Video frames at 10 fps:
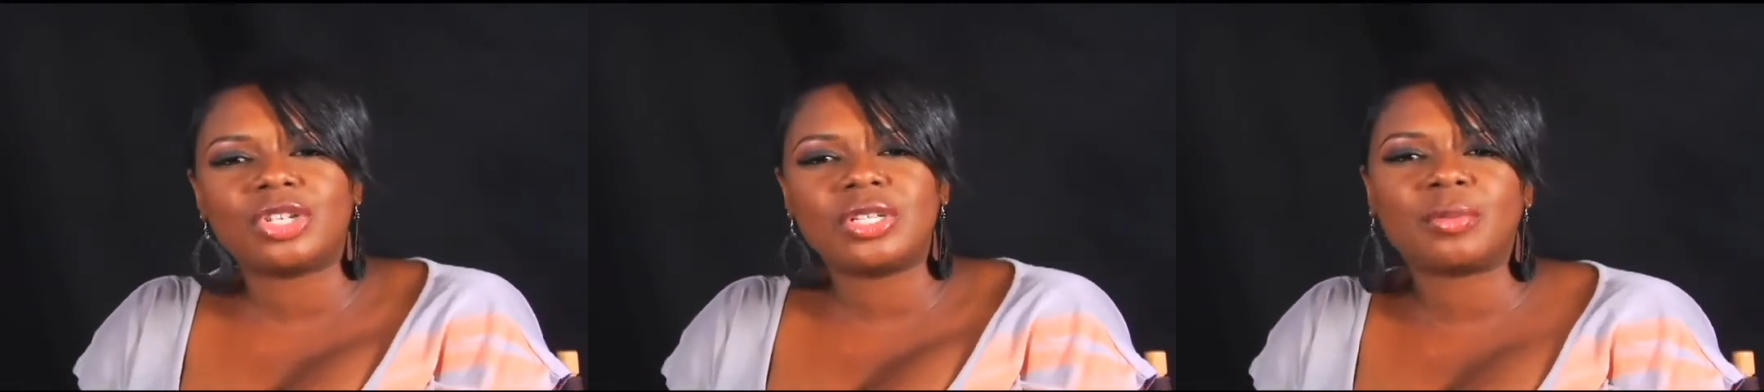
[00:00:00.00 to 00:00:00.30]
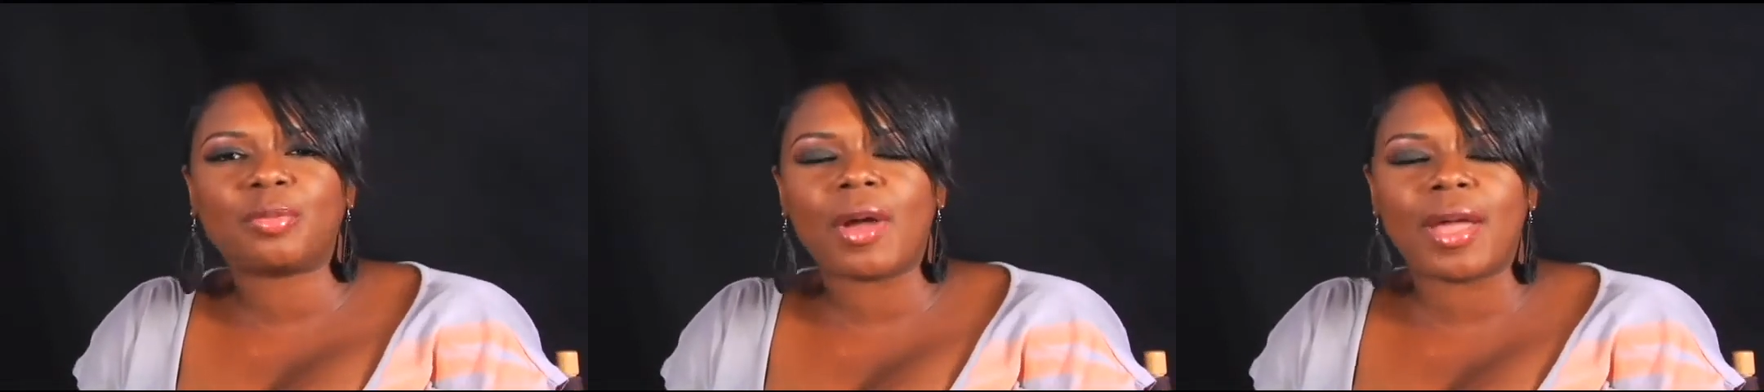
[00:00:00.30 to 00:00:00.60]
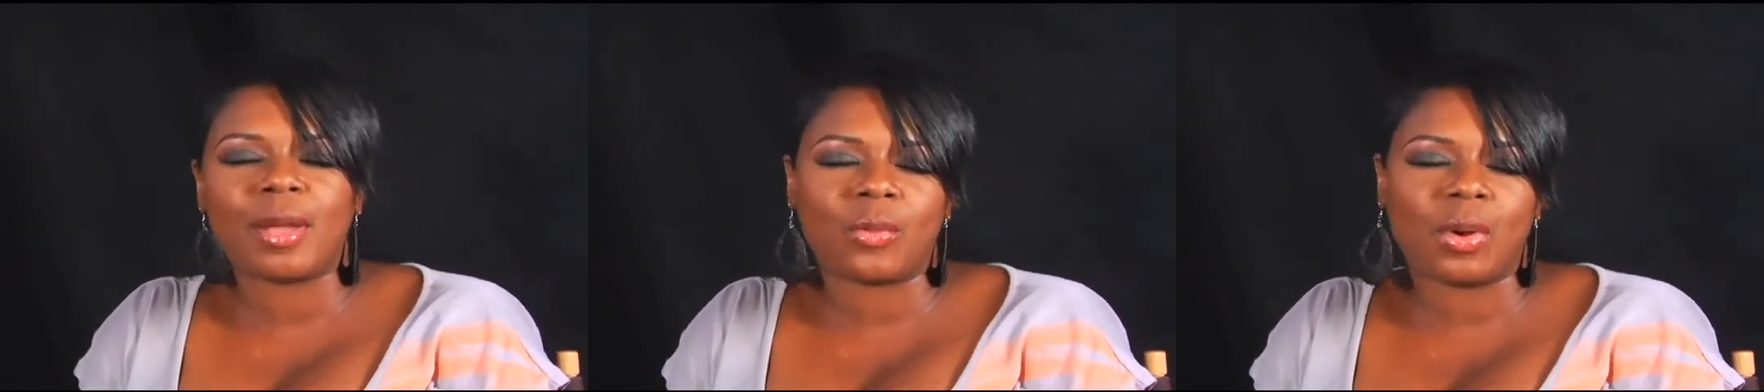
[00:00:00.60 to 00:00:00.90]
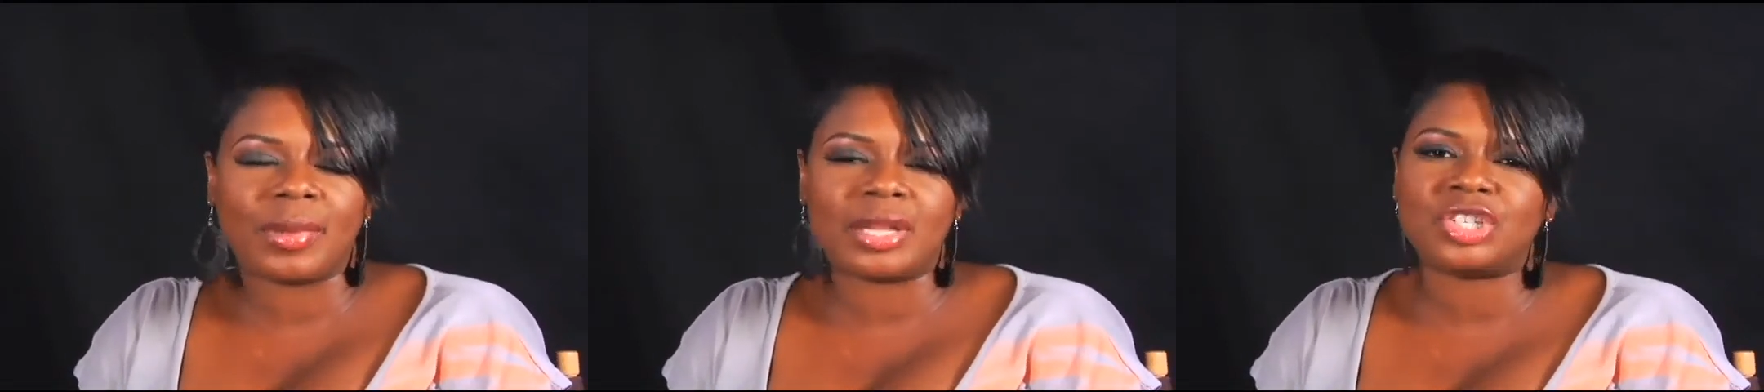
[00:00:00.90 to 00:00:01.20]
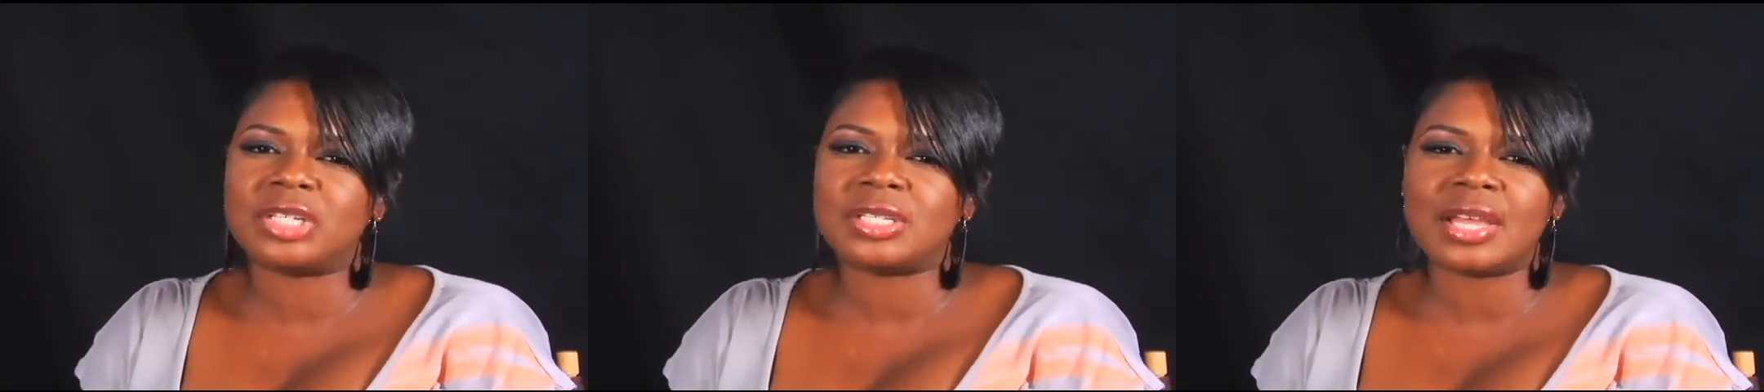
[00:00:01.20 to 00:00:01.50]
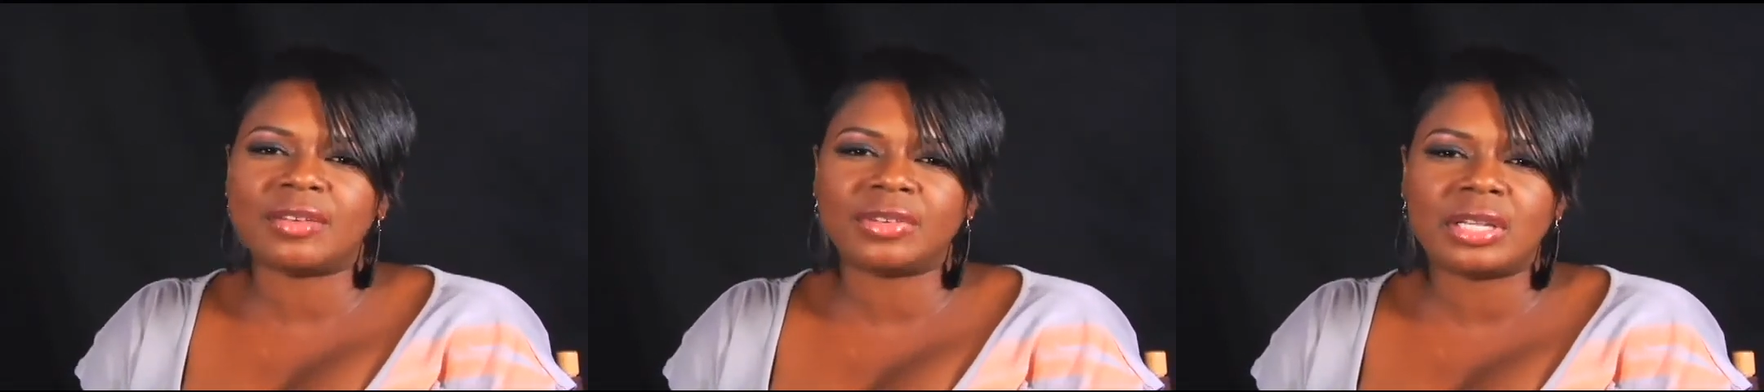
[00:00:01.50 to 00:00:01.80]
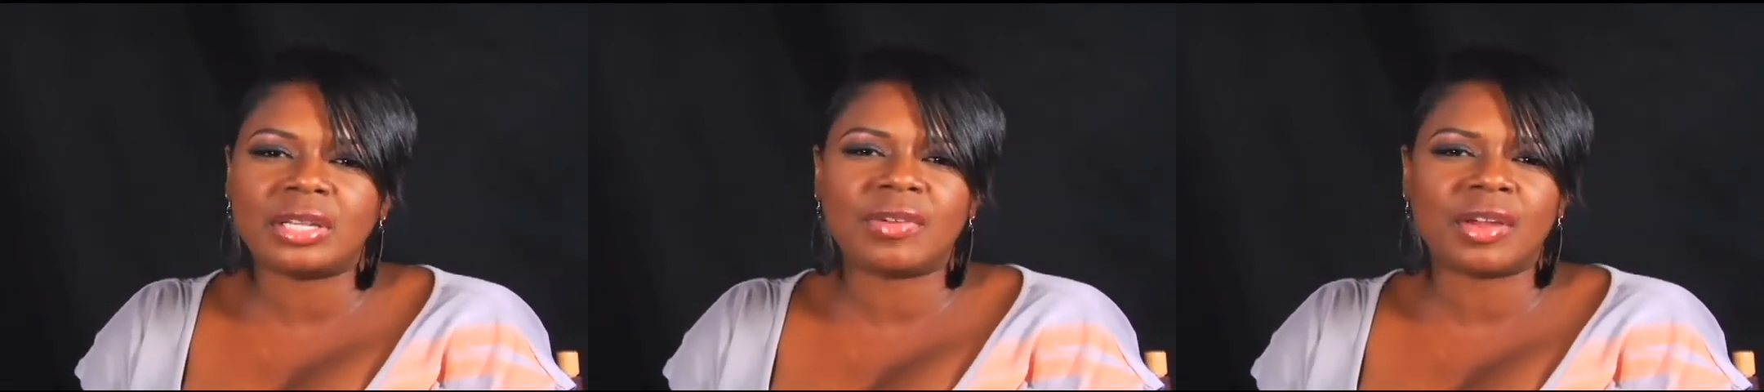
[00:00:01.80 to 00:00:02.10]
She's a praying woman. She's
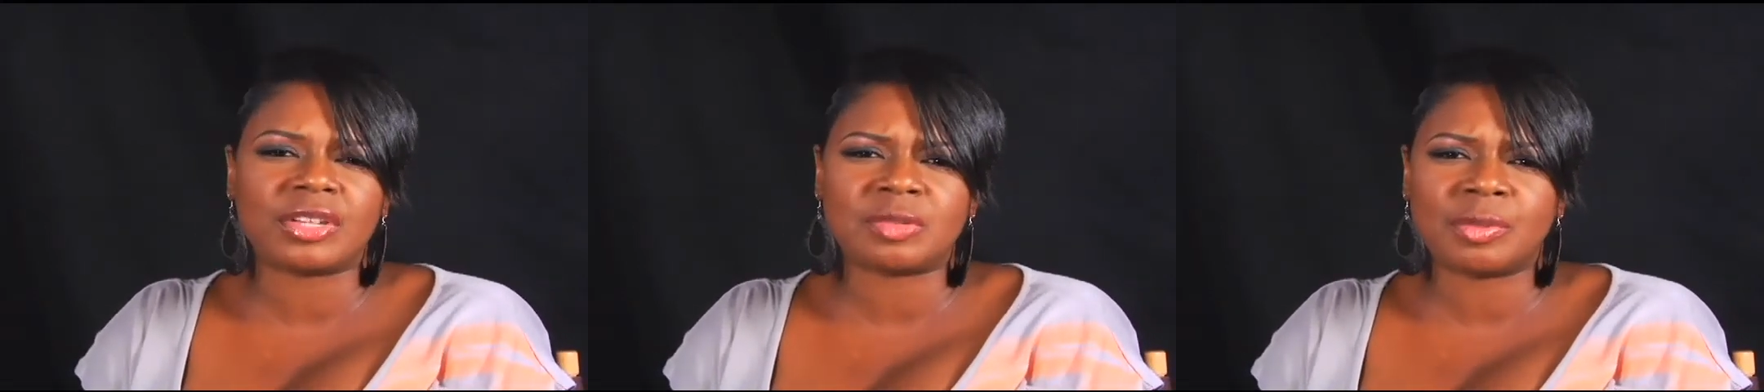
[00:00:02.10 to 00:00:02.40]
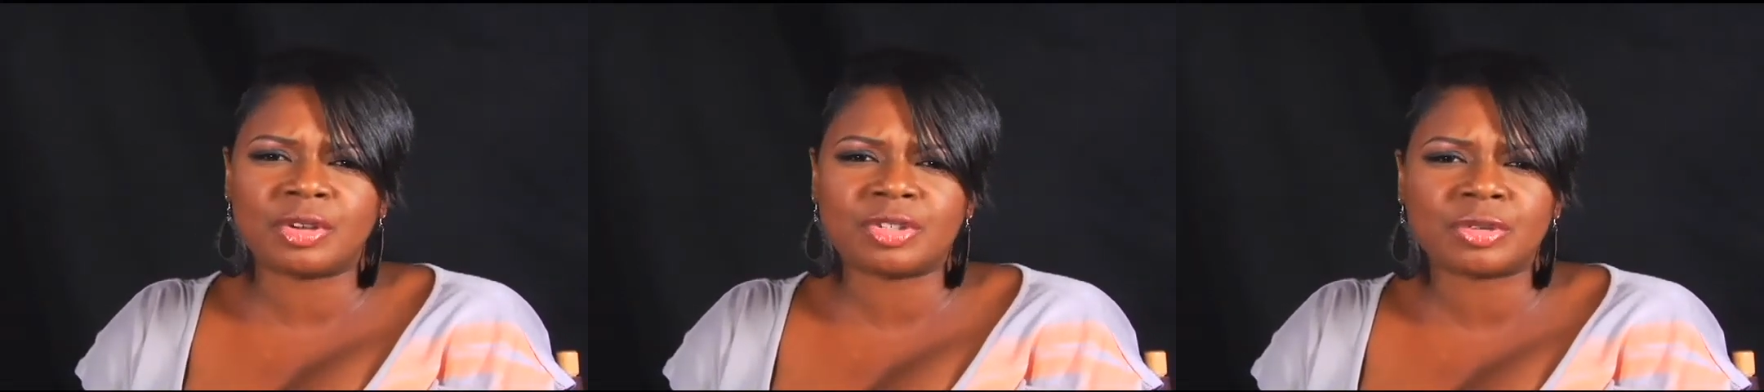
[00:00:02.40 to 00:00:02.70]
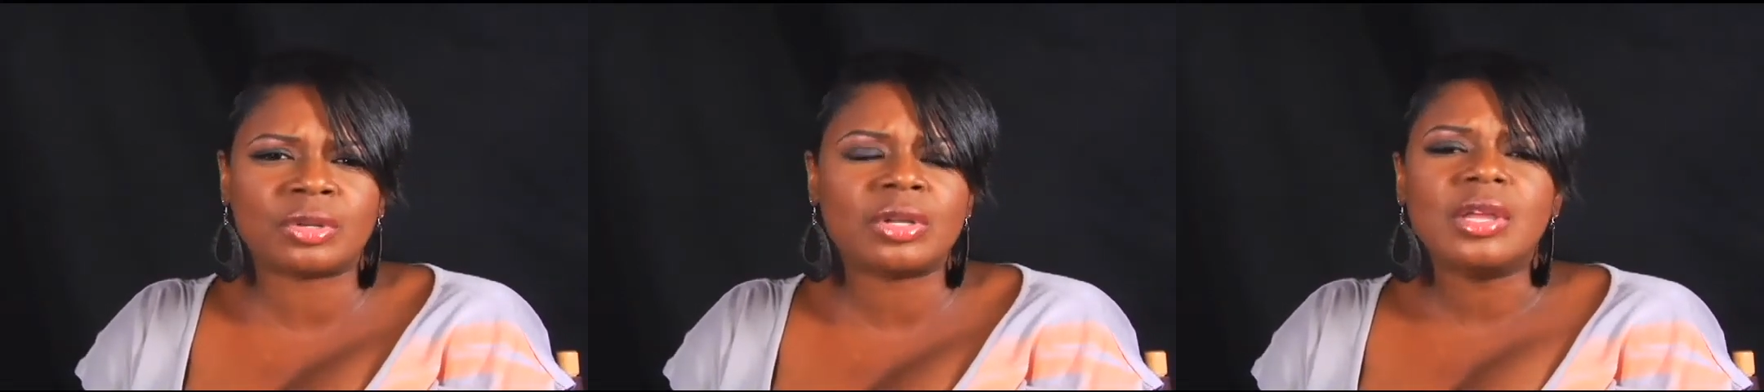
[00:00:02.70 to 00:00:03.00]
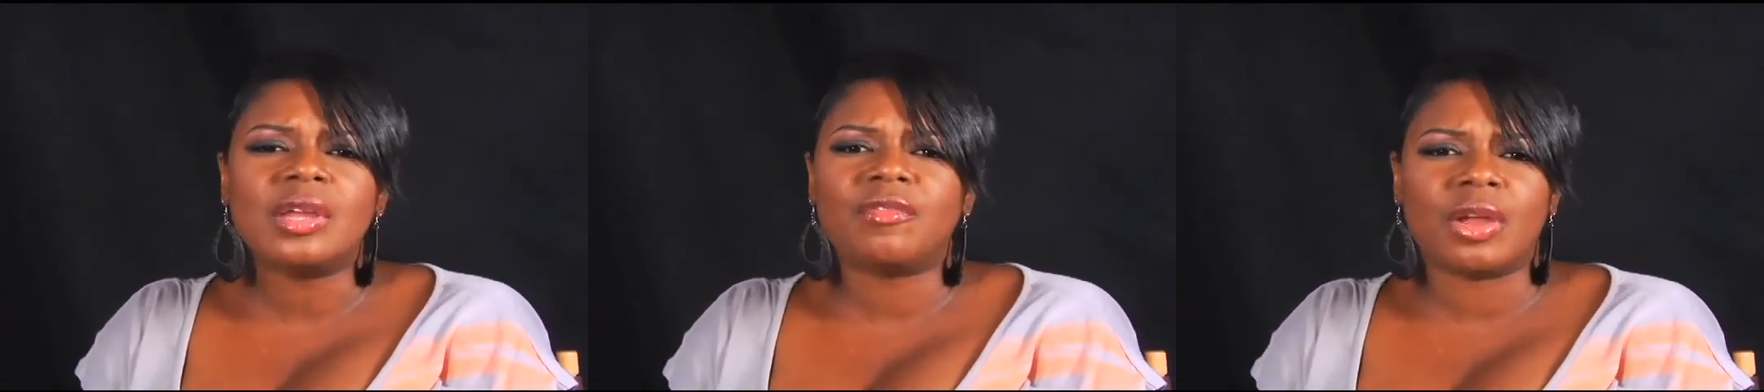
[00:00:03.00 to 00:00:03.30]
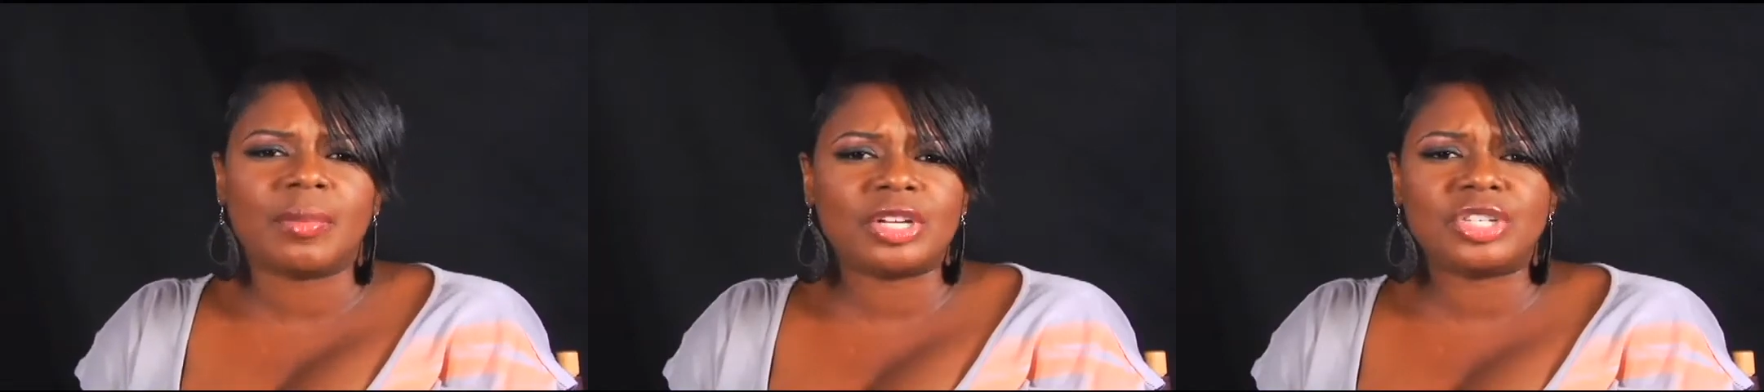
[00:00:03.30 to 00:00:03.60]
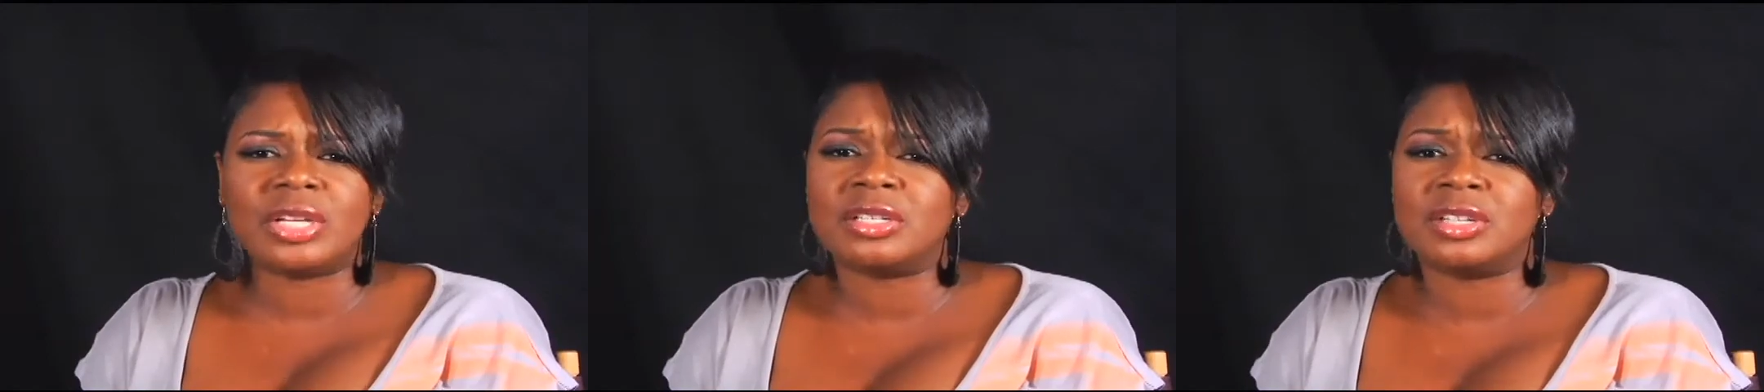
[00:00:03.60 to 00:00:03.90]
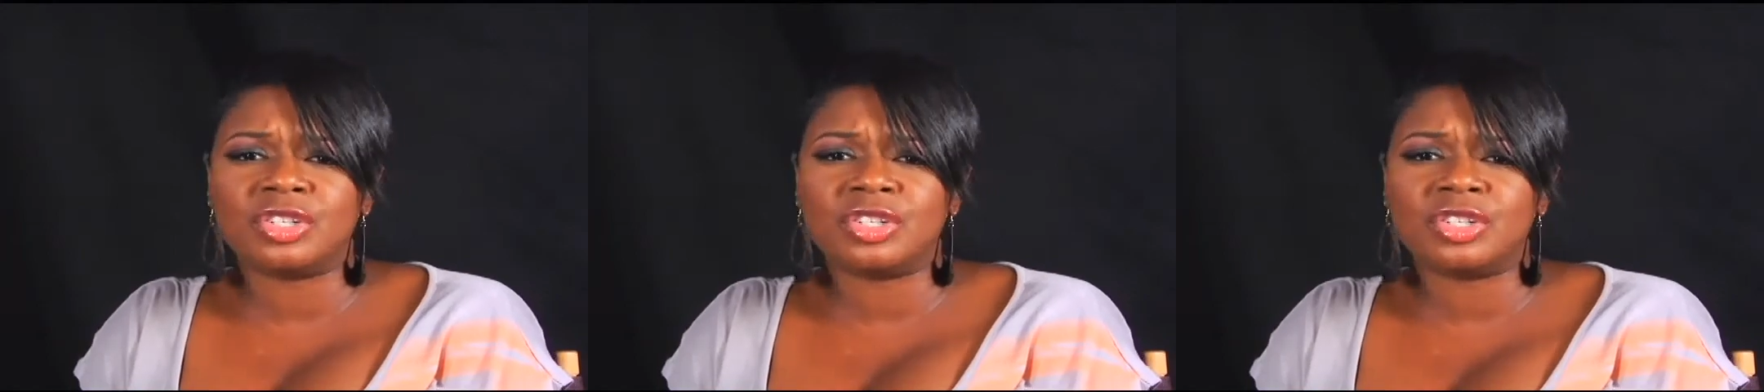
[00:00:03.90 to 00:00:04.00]
definitely very spiritual, very much into the